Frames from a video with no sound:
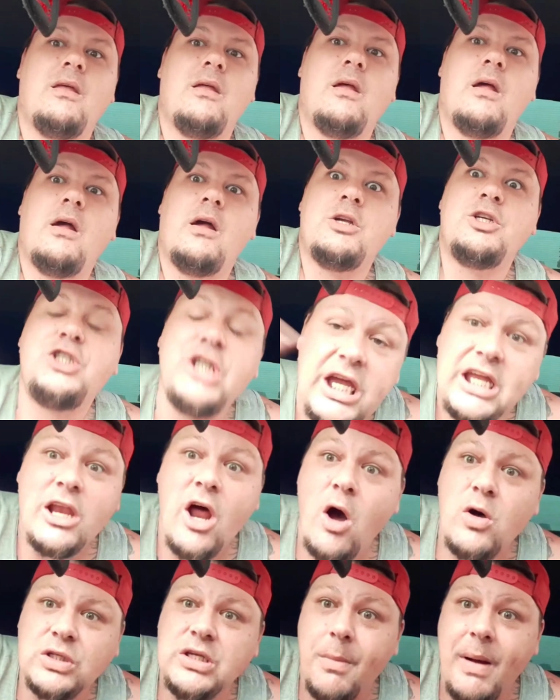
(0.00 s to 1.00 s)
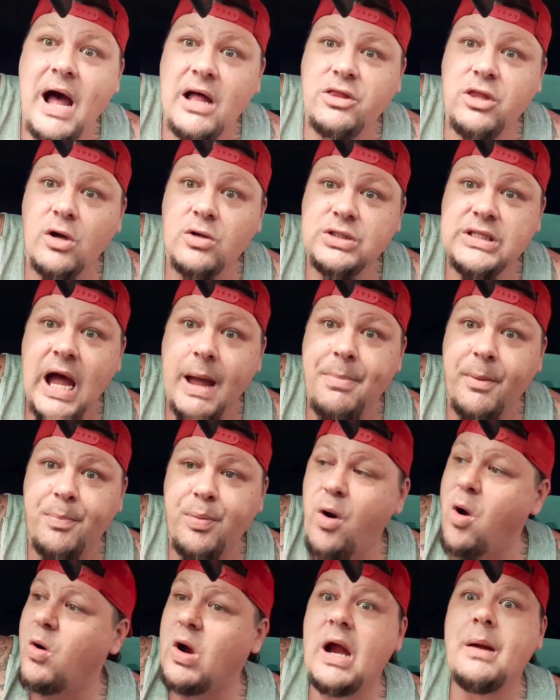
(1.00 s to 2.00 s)
She knows about those type of
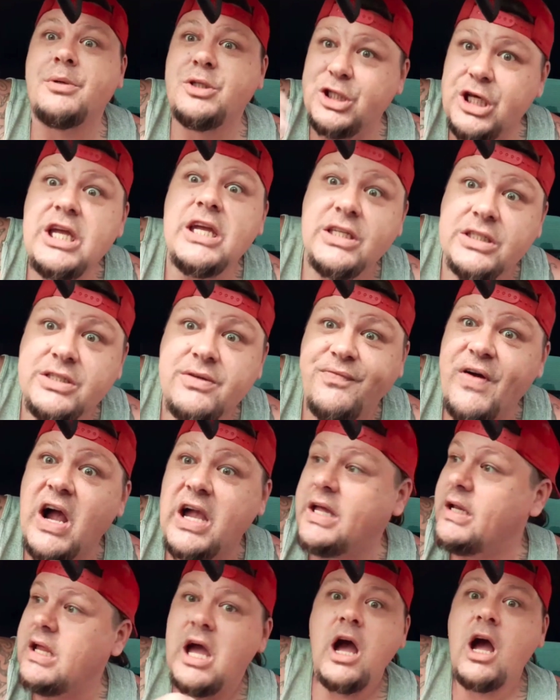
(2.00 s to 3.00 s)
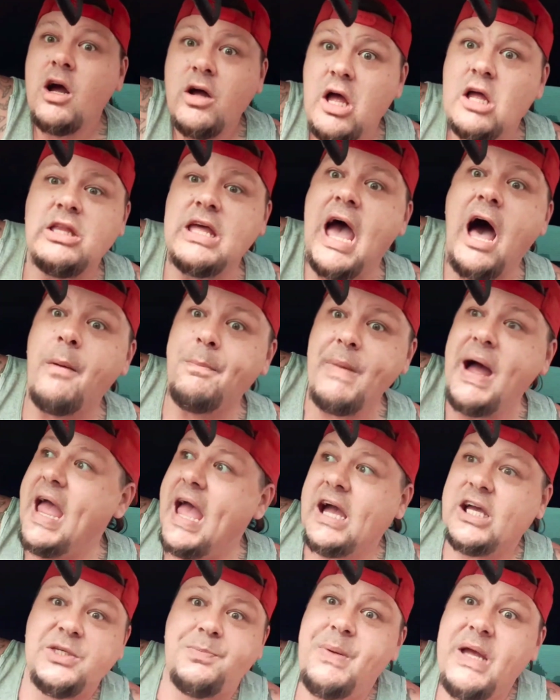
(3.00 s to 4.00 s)
programs. She's fucking helped my
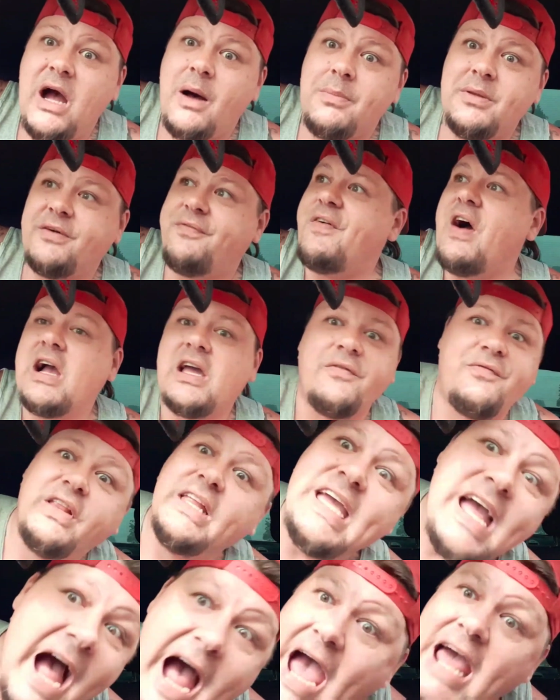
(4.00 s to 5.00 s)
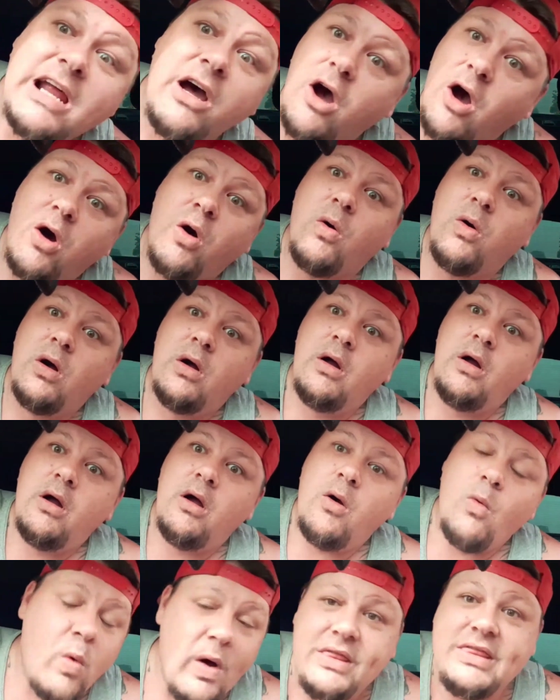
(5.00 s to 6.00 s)
ex be able to fucking flee Idaho
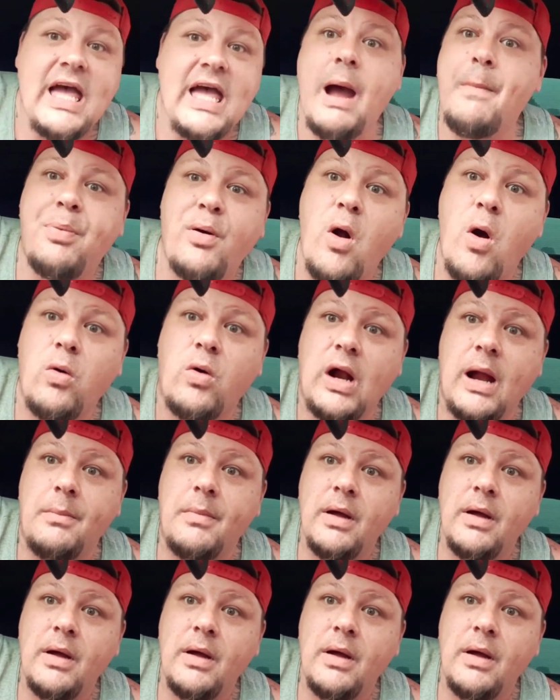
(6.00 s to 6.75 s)
with that program.